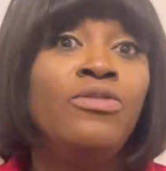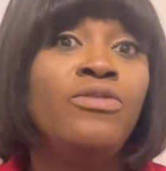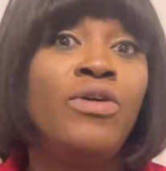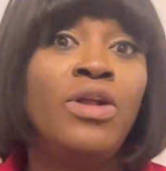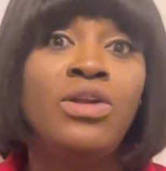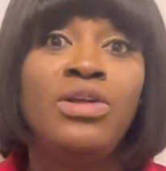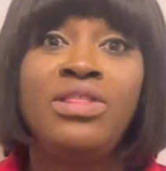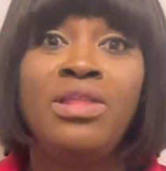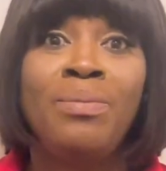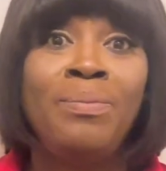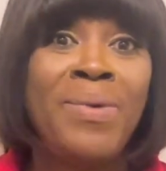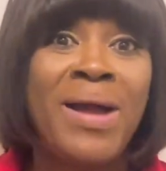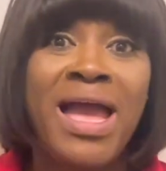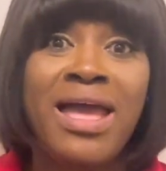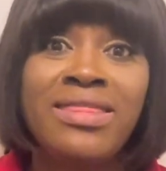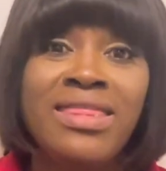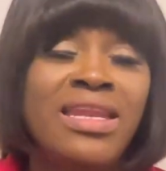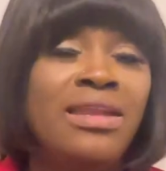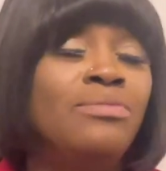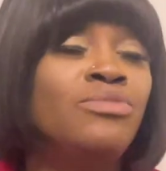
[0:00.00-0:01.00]
Follow the
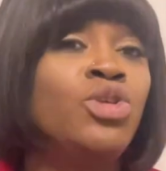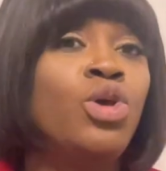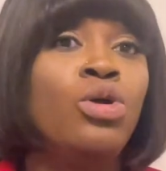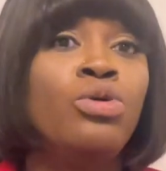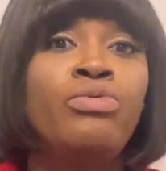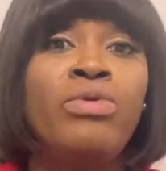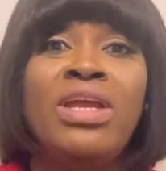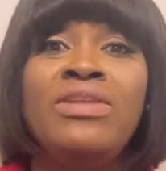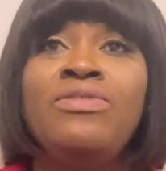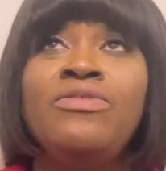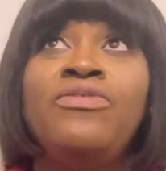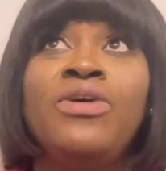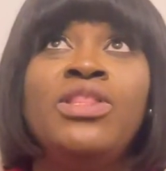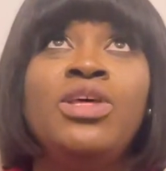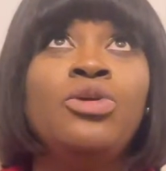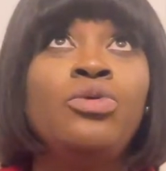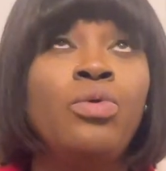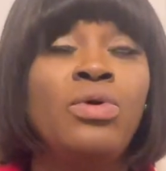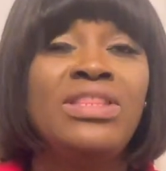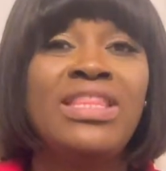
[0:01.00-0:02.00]
path. And I'm so grateful for the
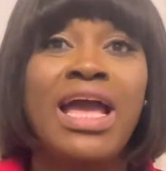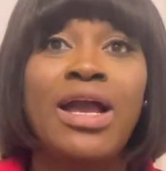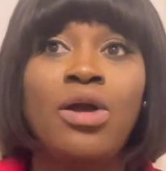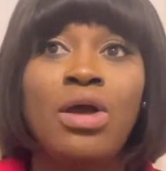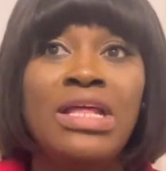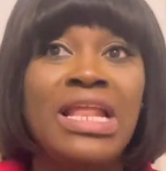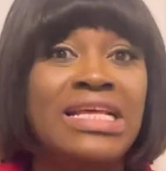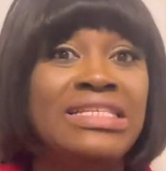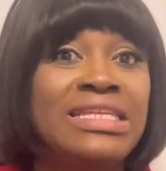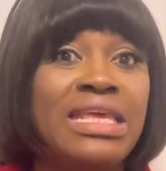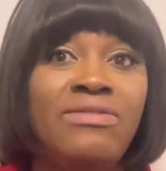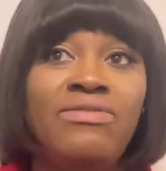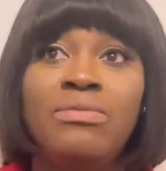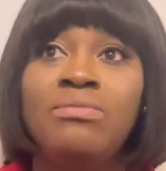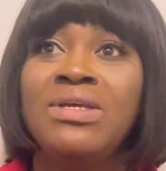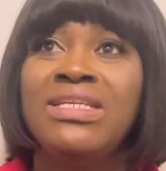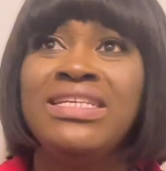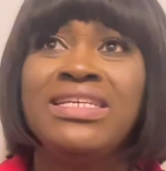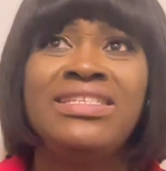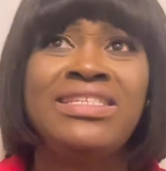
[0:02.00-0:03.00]
growth that God has given
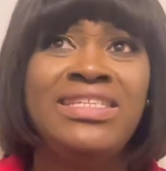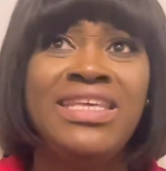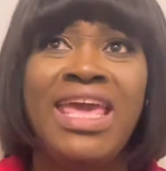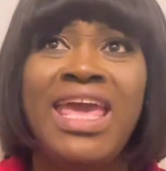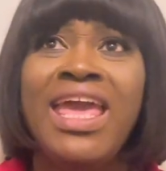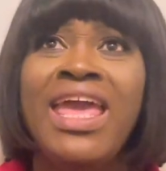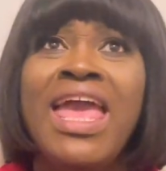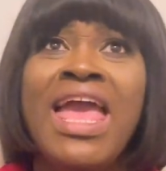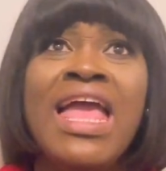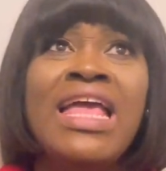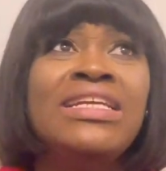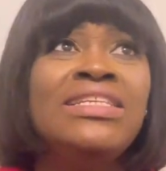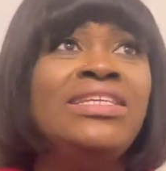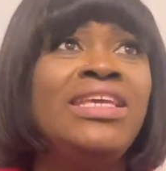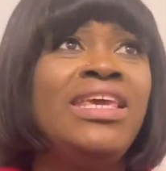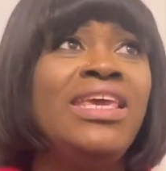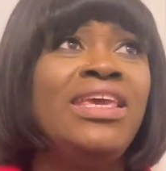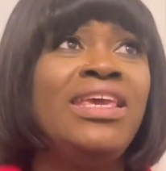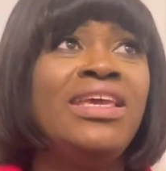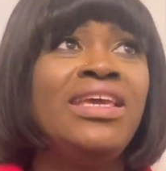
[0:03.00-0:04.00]
me this year,
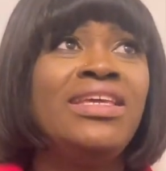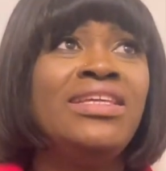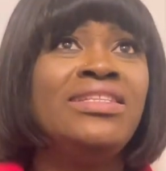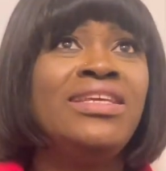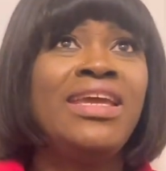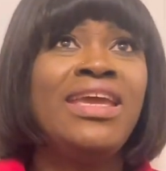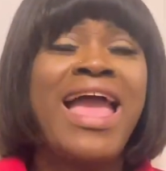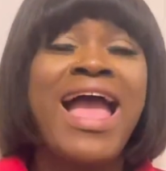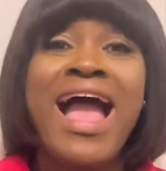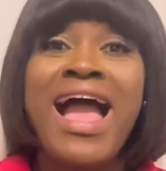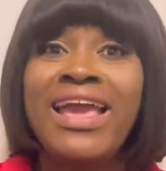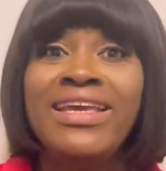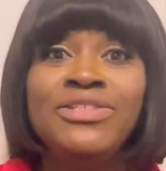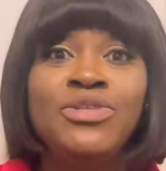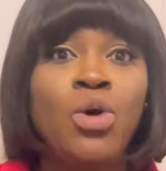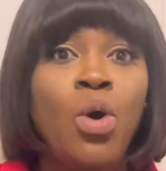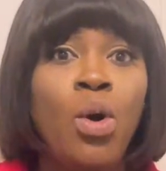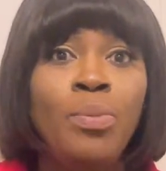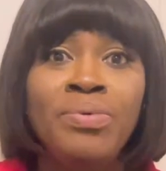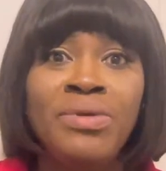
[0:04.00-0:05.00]
the eyes
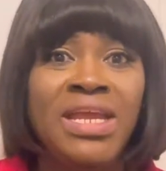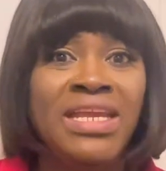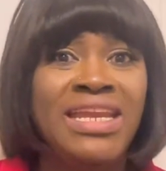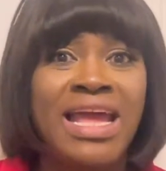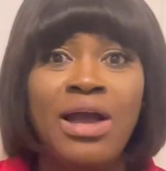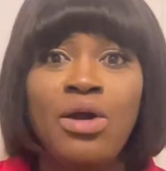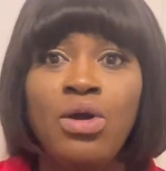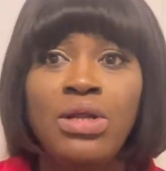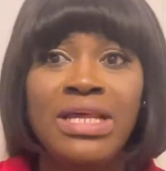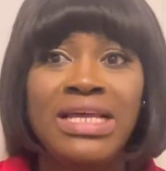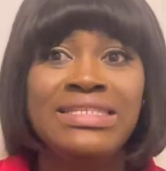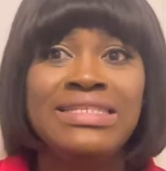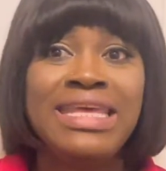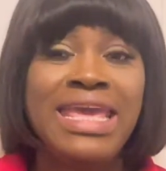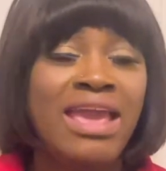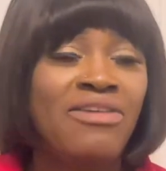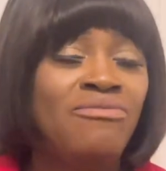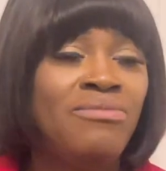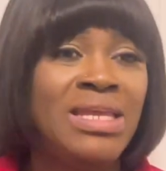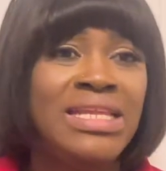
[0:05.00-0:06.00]
opening that God has
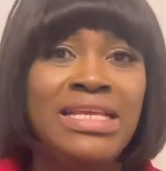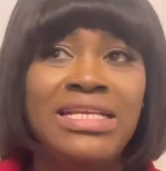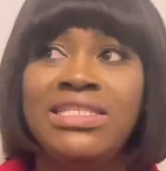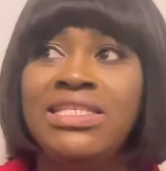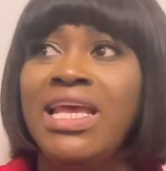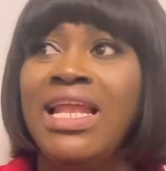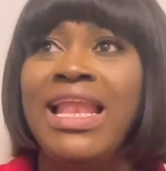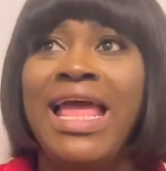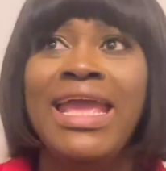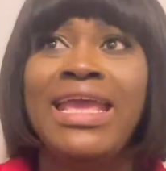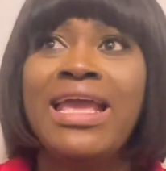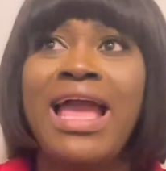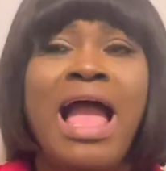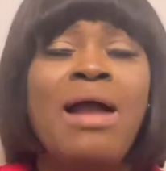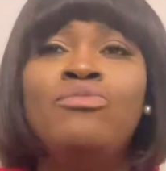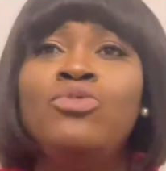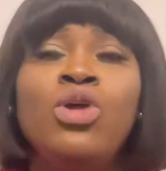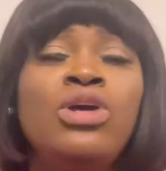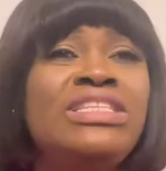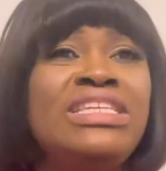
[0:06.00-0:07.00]
given me this year. Like,
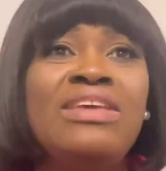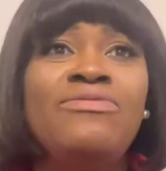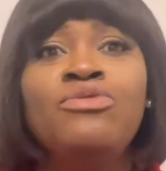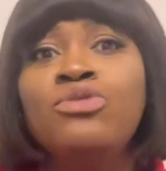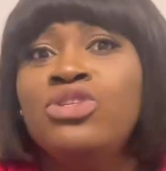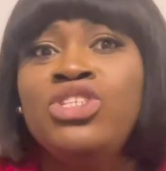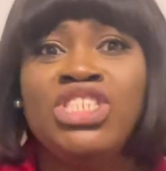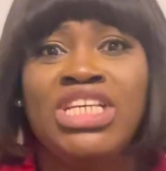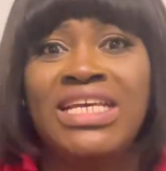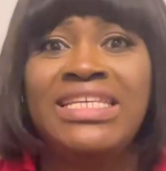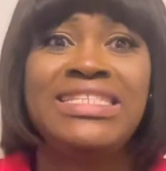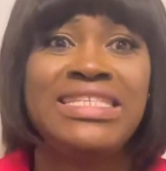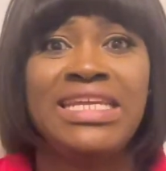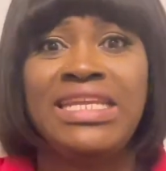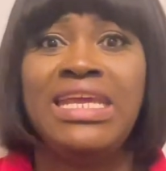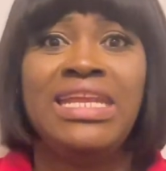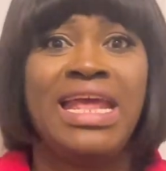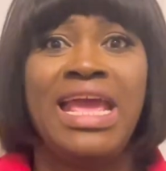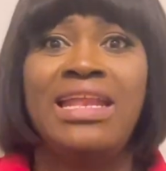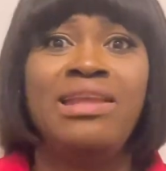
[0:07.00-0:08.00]
I'm not even chasing
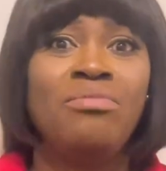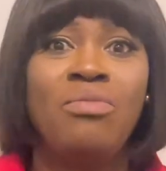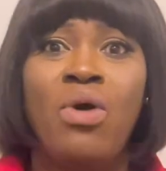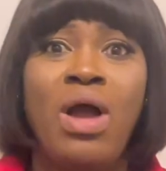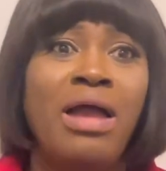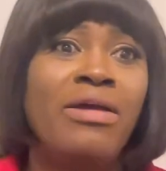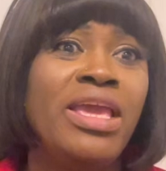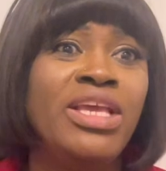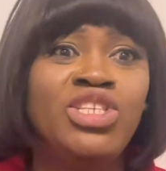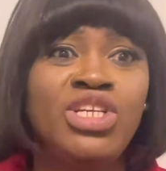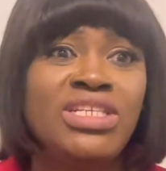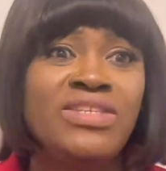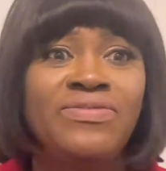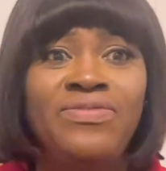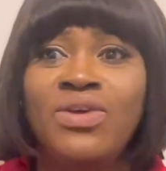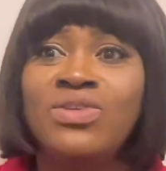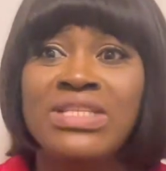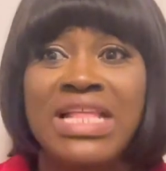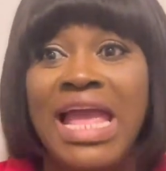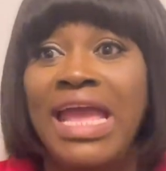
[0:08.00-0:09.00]
it anymore. It just
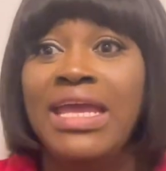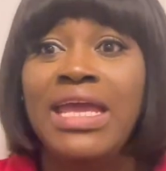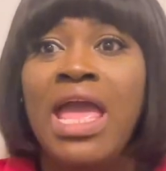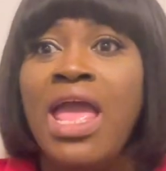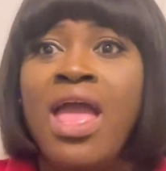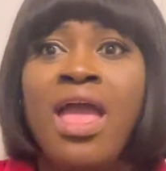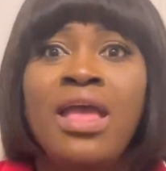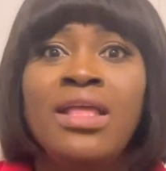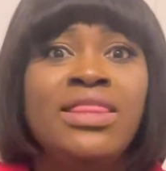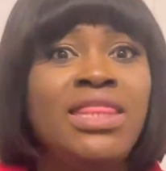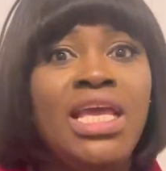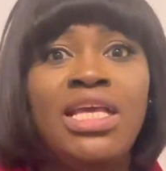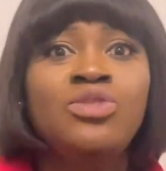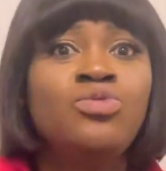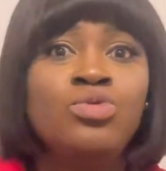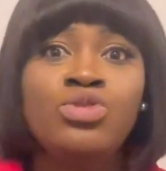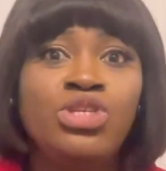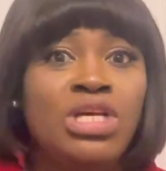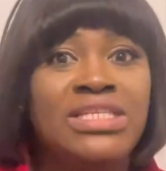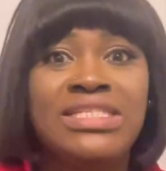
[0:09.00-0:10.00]
feels like things
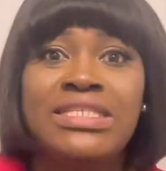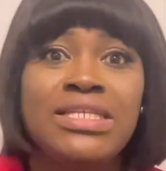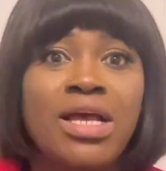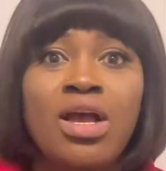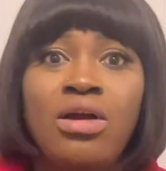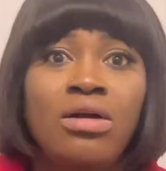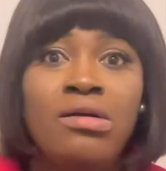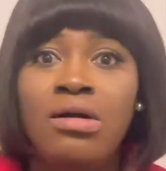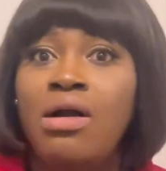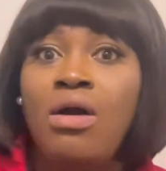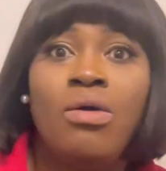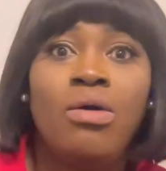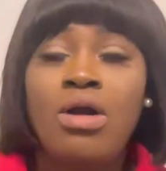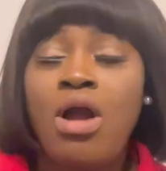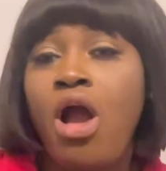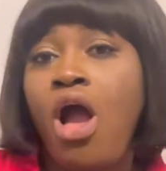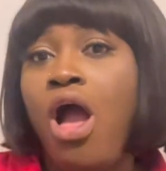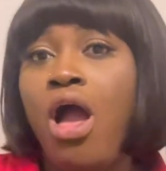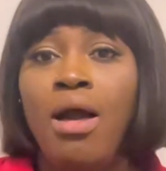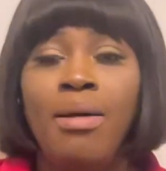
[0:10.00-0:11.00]
will just
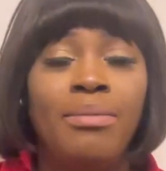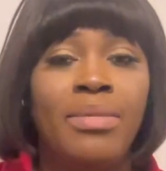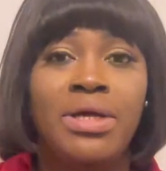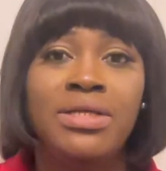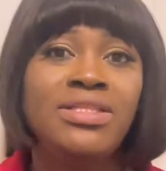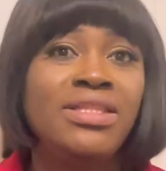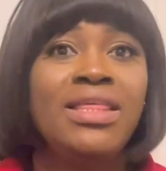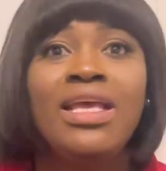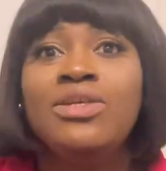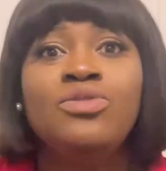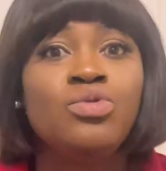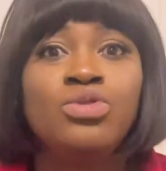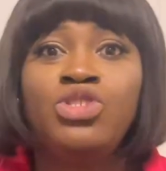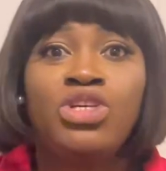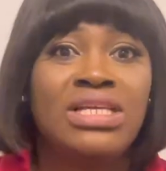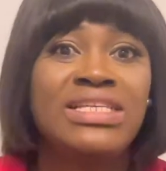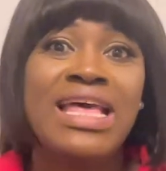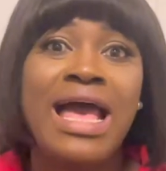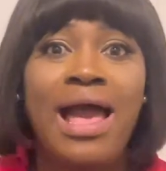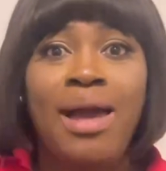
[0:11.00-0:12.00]
come, things will
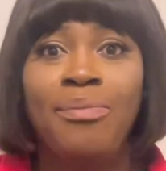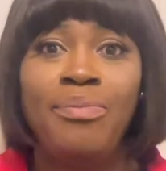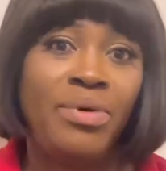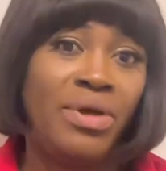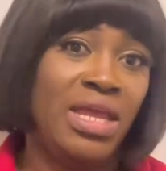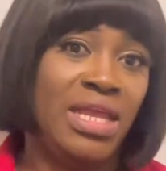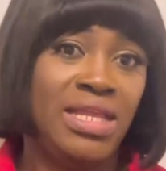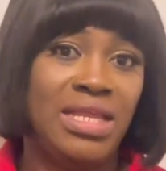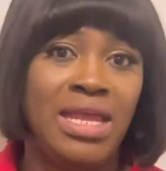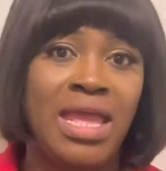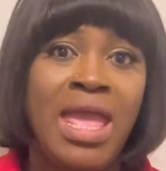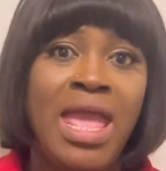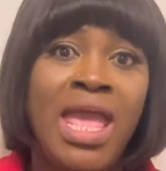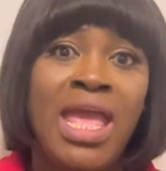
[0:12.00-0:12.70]
just happen.